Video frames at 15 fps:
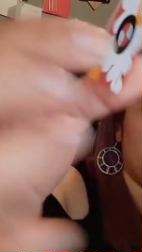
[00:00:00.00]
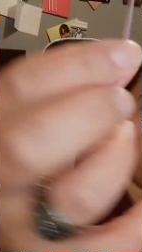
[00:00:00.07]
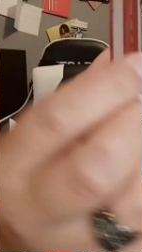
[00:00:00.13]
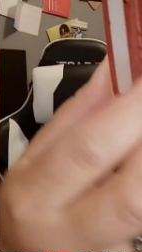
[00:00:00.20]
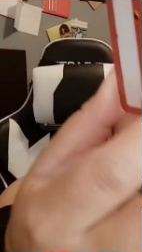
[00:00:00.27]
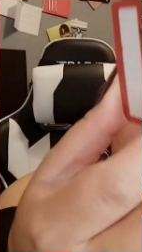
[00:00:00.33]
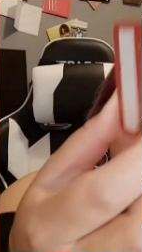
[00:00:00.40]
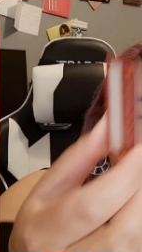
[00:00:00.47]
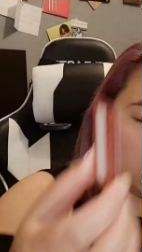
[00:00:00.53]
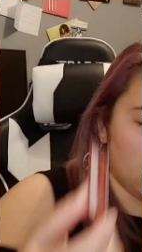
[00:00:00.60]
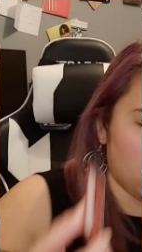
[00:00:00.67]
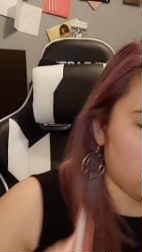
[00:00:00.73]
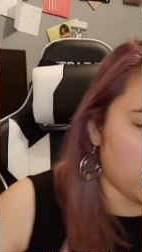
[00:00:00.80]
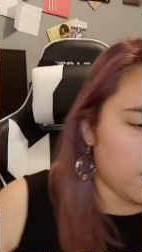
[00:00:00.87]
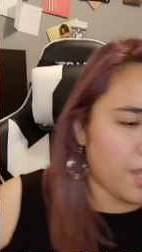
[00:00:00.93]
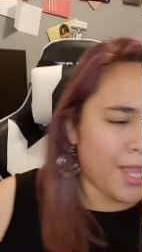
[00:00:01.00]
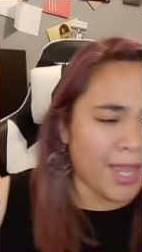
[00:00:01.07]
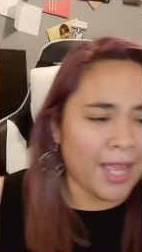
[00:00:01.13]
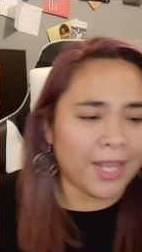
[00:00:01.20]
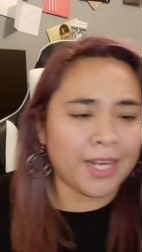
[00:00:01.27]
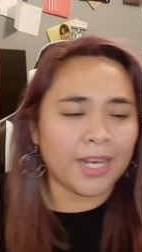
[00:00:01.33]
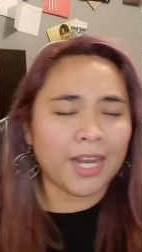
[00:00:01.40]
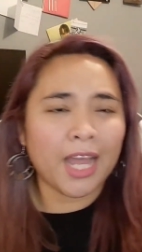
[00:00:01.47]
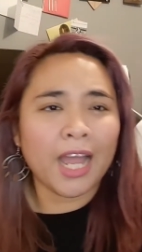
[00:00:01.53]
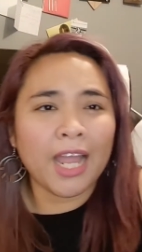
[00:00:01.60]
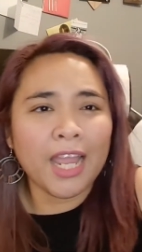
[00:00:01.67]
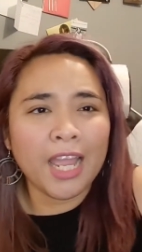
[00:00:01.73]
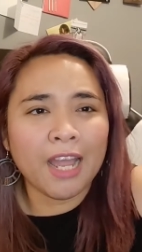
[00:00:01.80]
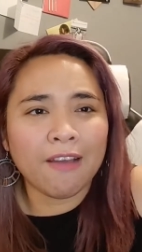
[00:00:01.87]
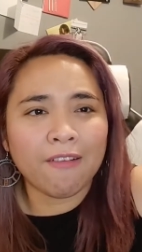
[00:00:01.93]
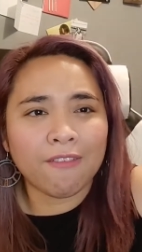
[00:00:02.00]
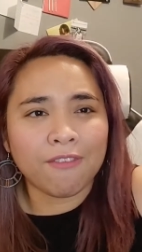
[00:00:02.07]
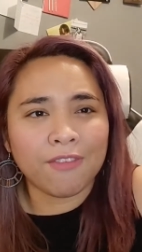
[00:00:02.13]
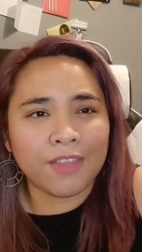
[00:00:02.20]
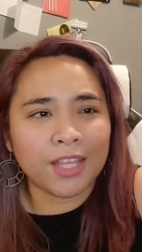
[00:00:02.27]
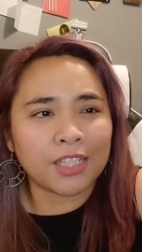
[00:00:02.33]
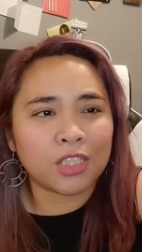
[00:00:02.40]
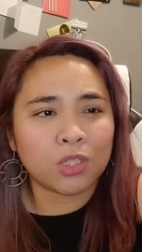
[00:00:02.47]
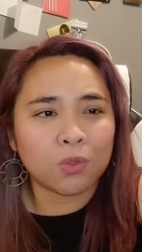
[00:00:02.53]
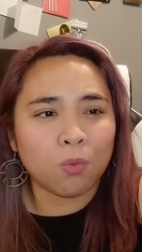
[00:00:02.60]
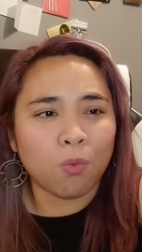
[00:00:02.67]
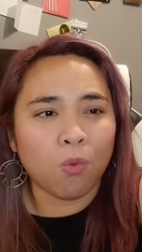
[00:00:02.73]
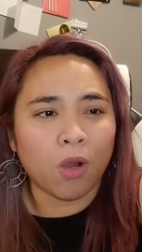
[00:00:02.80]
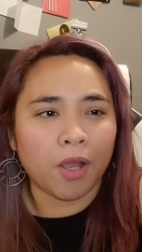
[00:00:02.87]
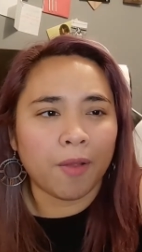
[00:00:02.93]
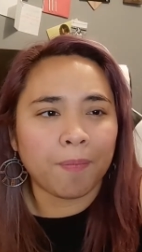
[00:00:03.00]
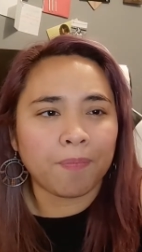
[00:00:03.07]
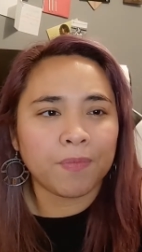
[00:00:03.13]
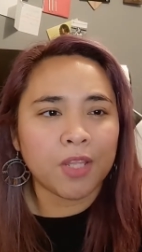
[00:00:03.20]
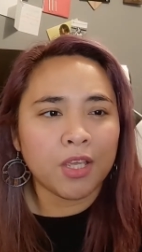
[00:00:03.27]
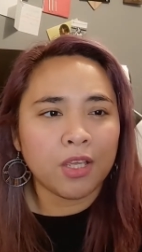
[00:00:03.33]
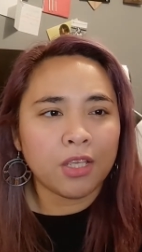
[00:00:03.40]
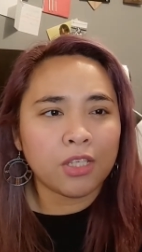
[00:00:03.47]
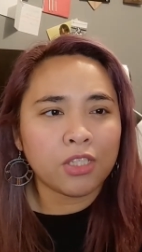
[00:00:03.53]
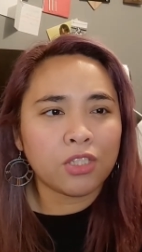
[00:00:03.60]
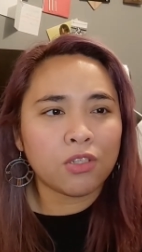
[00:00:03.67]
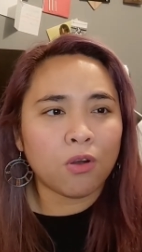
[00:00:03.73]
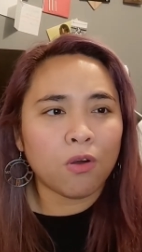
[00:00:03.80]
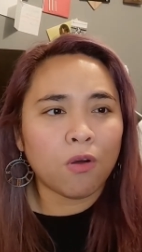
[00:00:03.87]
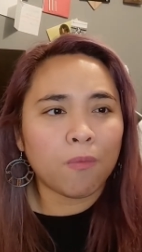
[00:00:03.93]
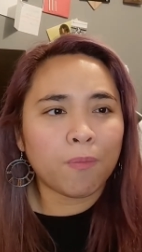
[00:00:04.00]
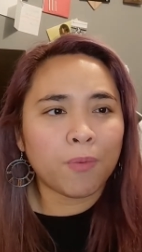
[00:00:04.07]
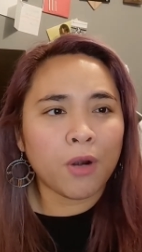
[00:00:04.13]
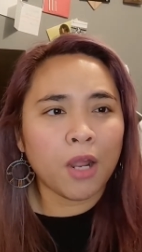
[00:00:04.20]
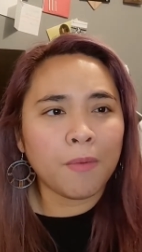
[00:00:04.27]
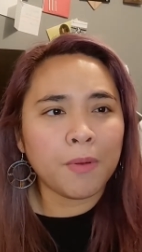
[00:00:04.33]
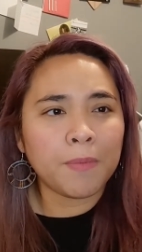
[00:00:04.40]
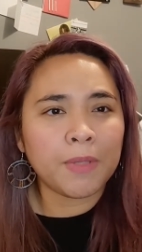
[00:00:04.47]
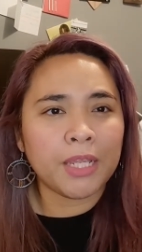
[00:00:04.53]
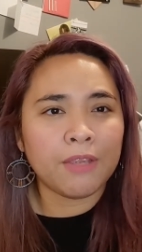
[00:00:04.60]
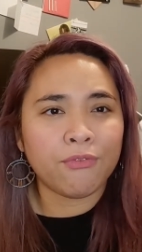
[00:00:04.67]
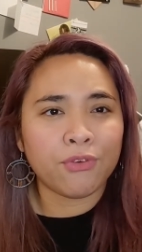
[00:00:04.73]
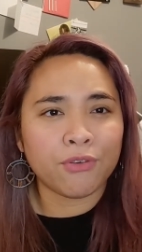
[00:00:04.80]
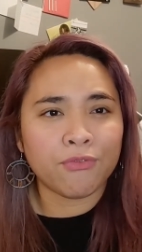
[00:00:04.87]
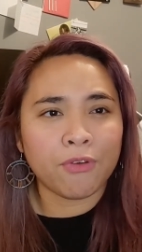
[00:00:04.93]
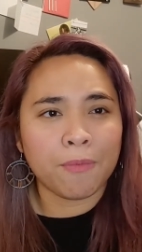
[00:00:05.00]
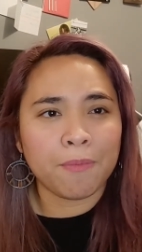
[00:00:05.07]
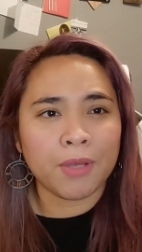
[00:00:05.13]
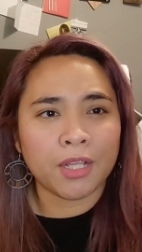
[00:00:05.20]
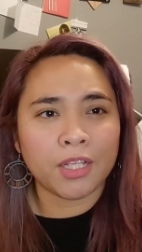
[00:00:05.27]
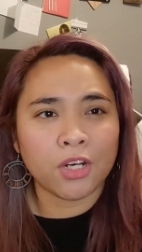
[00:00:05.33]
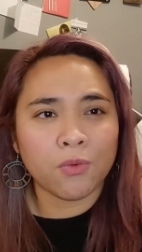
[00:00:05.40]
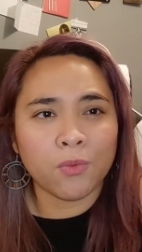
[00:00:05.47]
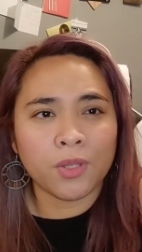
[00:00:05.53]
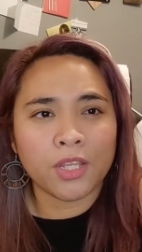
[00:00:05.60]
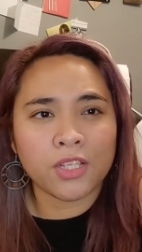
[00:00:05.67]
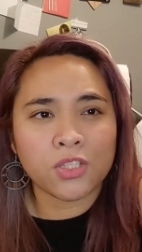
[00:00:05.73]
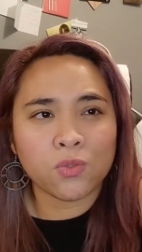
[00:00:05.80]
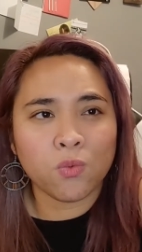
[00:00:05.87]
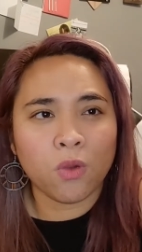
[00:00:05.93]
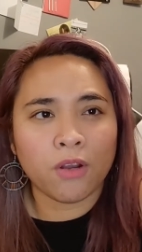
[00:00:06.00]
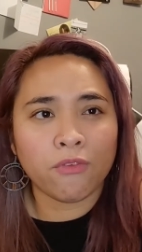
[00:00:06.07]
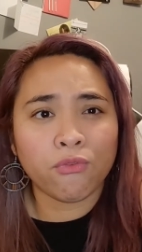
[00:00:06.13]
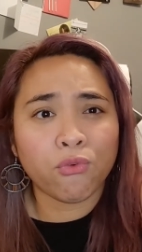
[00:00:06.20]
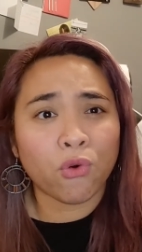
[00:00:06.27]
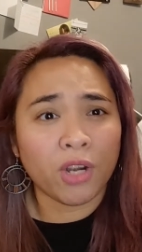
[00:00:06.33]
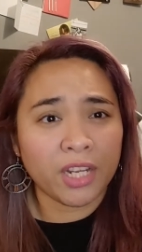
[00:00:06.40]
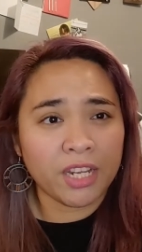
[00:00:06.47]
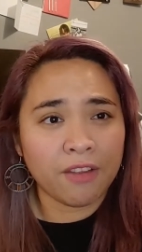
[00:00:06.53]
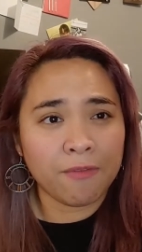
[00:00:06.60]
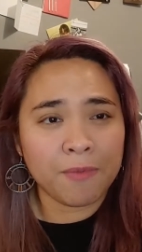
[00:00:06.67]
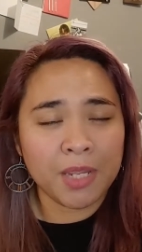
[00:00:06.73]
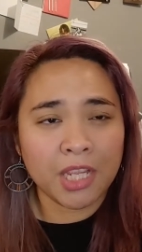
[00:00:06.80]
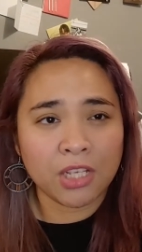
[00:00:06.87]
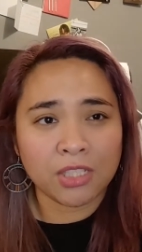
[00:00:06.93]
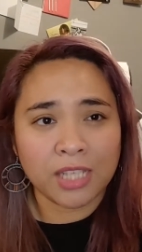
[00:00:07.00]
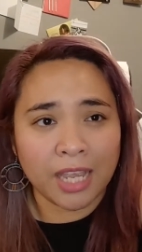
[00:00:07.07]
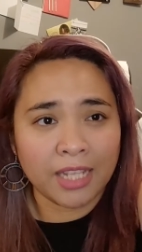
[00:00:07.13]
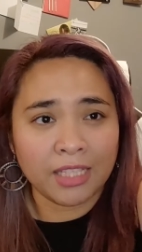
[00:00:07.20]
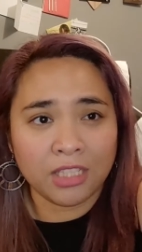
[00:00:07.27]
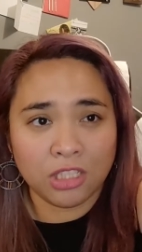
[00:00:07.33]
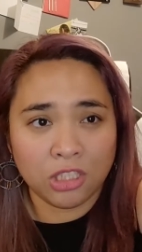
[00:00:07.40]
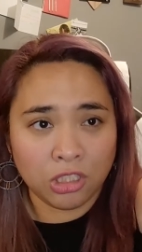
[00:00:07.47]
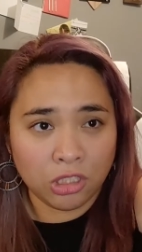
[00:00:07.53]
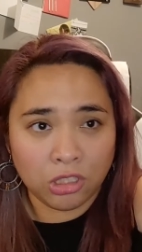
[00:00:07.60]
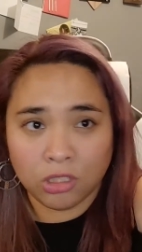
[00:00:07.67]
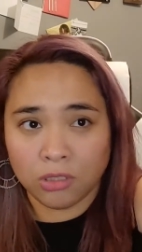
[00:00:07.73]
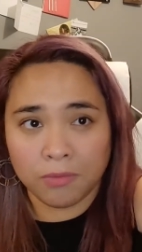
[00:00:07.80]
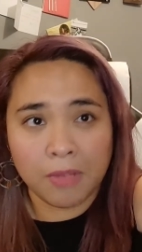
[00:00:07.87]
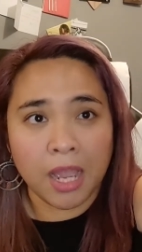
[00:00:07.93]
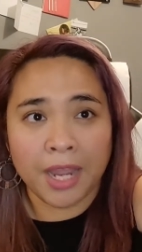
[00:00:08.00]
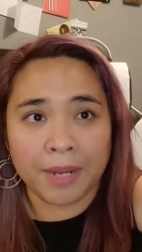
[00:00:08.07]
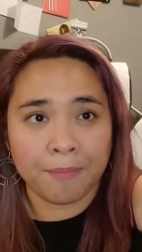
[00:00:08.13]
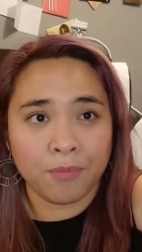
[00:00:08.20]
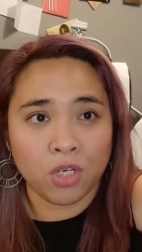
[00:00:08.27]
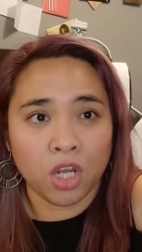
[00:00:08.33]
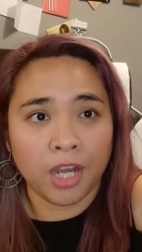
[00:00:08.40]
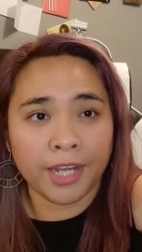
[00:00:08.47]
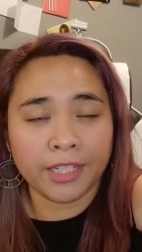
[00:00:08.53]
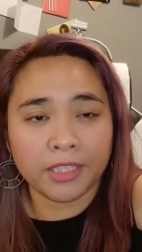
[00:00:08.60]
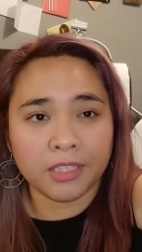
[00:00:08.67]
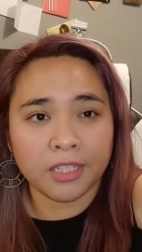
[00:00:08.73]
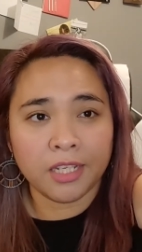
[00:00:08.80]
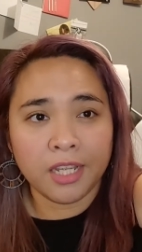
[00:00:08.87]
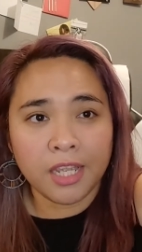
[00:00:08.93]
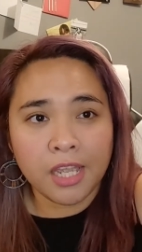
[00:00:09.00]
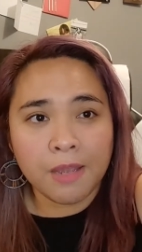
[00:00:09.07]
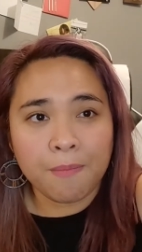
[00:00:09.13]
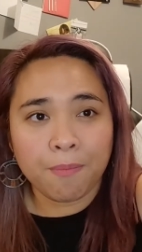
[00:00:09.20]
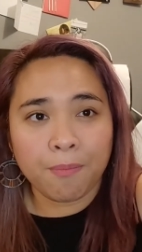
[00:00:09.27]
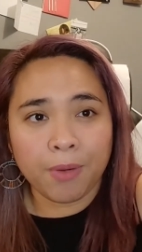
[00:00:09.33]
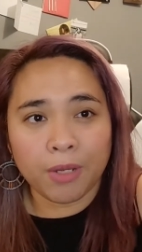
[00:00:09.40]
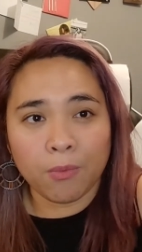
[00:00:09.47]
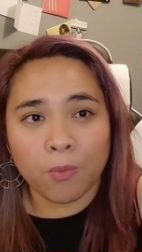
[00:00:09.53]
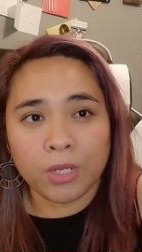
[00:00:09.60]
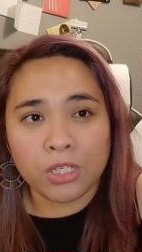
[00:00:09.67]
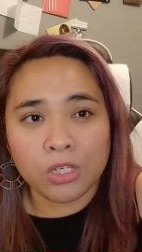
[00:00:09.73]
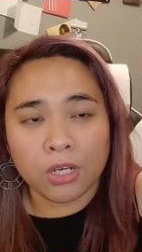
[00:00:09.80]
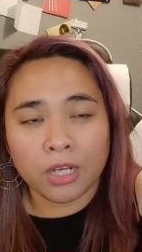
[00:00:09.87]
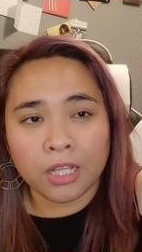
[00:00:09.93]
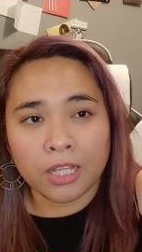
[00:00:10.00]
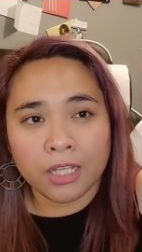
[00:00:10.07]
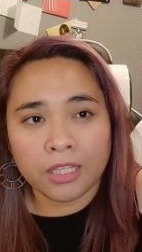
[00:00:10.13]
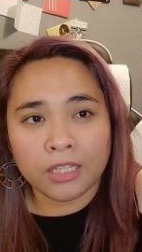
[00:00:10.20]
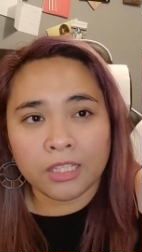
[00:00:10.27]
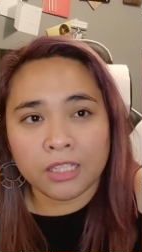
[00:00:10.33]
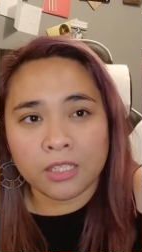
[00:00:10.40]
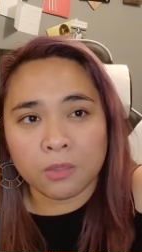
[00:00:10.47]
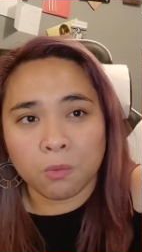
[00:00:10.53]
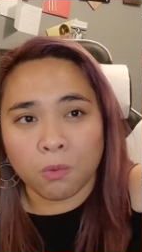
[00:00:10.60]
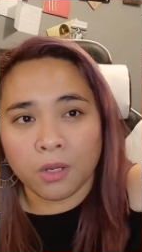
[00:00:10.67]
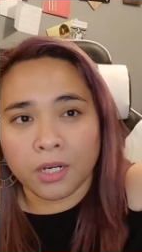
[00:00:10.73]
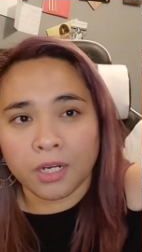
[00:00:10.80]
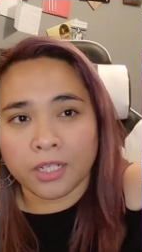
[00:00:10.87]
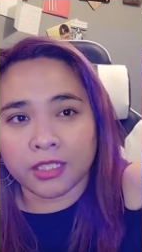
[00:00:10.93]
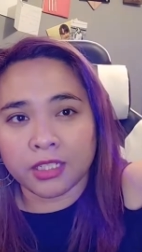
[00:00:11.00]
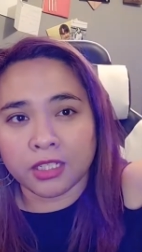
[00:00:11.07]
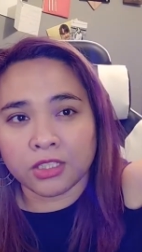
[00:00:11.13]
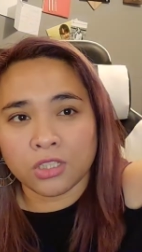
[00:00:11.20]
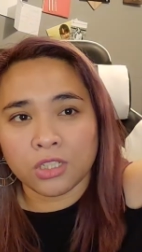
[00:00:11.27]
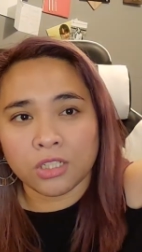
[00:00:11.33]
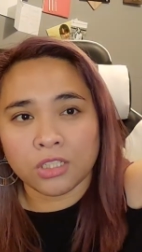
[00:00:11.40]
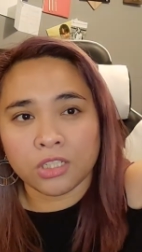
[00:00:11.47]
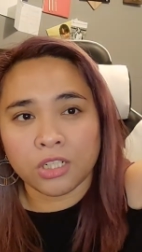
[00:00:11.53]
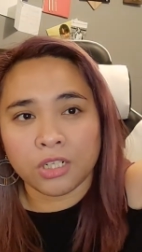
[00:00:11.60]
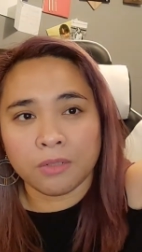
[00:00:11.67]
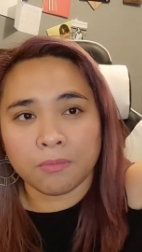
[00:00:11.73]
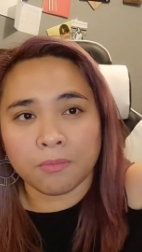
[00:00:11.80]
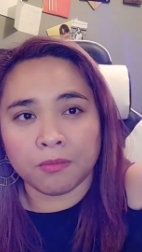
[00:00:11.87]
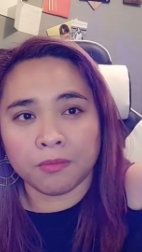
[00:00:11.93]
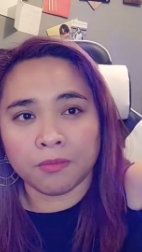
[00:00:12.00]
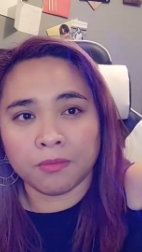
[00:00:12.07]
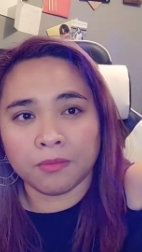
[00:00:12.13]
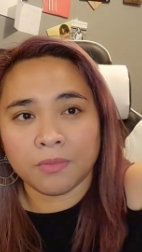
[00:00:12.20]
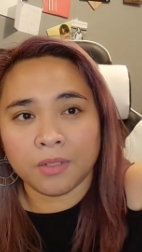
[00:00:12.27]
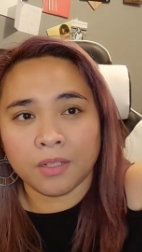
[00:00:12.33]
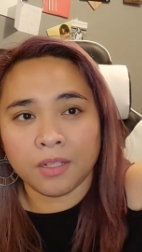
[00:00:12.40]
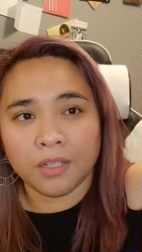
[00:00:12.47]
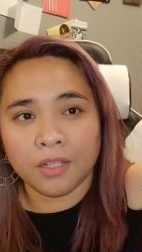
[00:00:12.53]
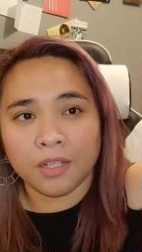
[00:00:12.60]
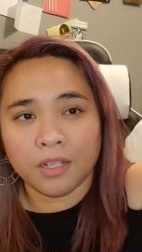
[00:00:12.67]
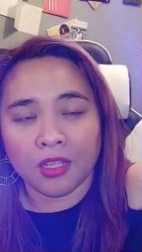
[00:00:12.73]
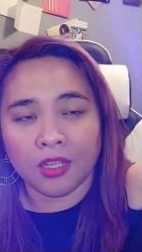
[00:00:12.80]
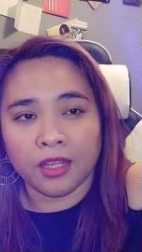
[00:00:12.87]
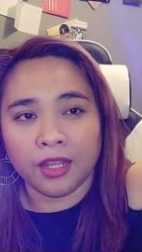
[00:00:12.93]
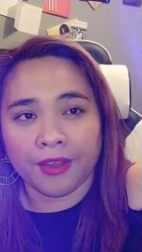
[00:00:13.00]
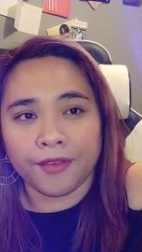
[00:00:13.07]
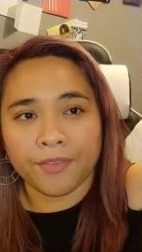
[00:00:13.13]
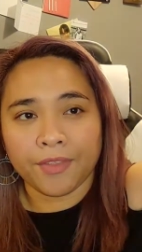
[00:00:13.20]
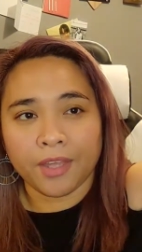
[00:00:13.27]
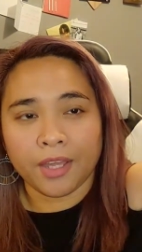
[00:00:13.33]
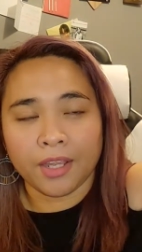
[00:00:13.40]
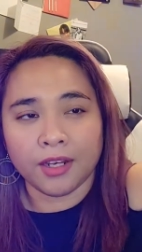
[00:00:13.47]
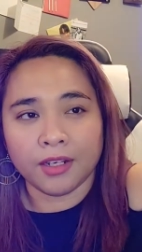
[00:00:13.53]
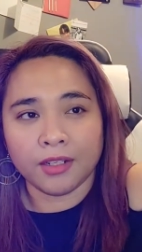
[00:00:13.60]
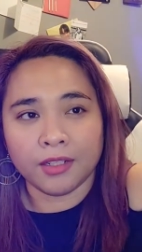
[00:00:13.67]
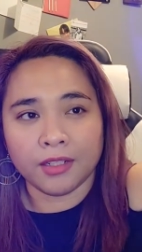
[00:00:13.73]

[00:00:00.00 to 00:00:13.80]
showing it to you and then I have this one so probably if you're familiar with this one forgive me because I I'm not but when you click this one it's actually changing like that